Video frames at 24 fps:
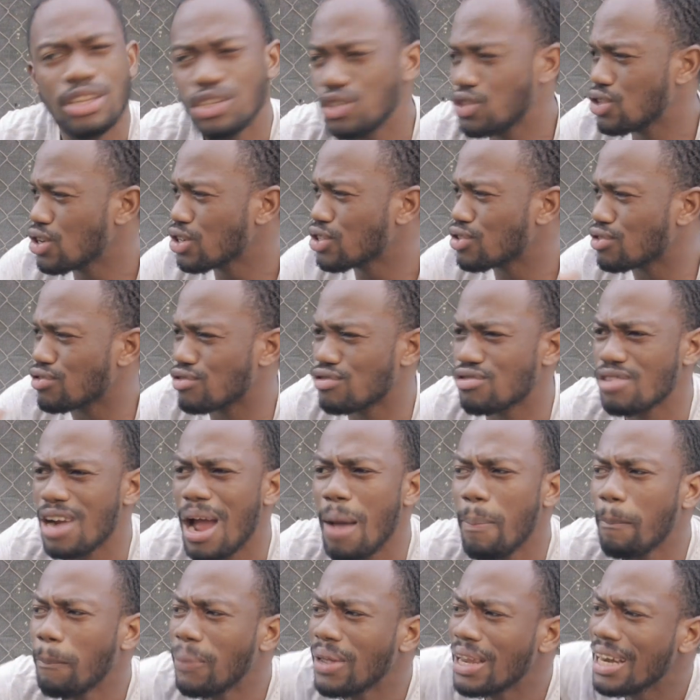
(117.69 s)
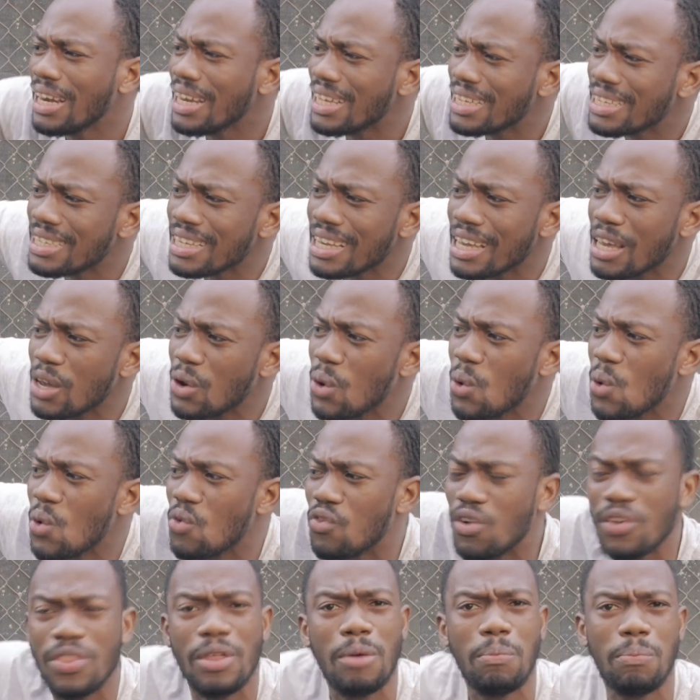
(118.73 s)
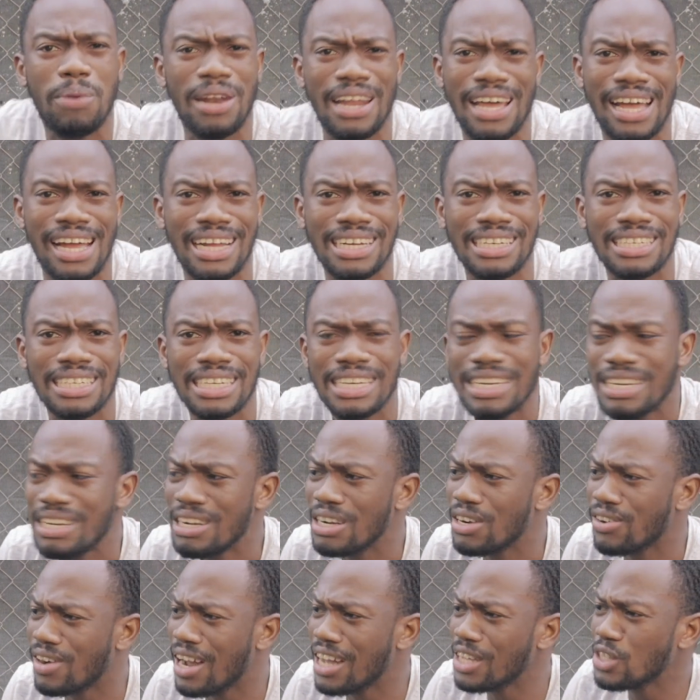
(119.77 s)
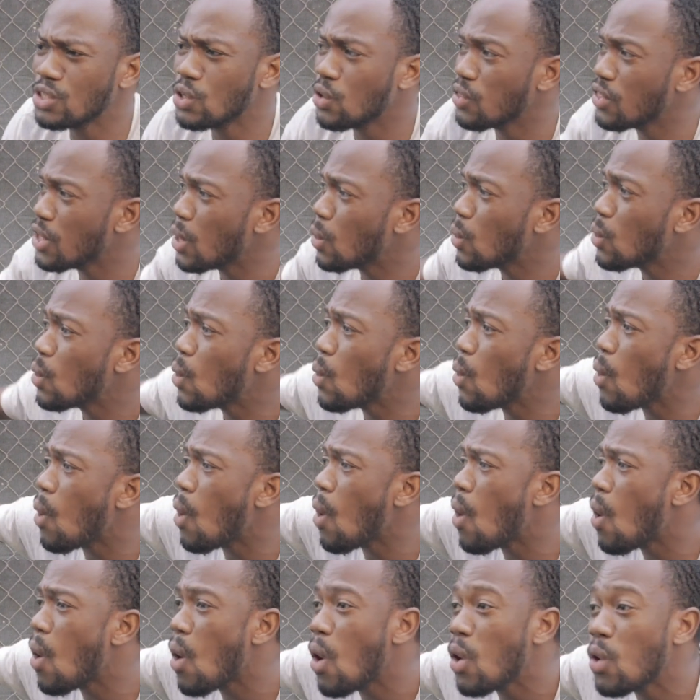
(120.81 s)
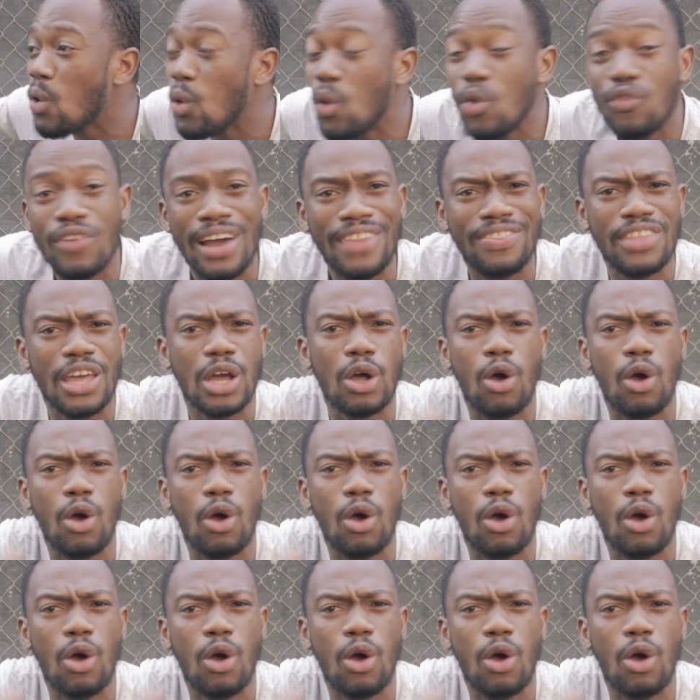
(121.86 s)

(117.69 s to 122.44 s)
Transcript: just rapidly take over the plant, right? So they will go all over and they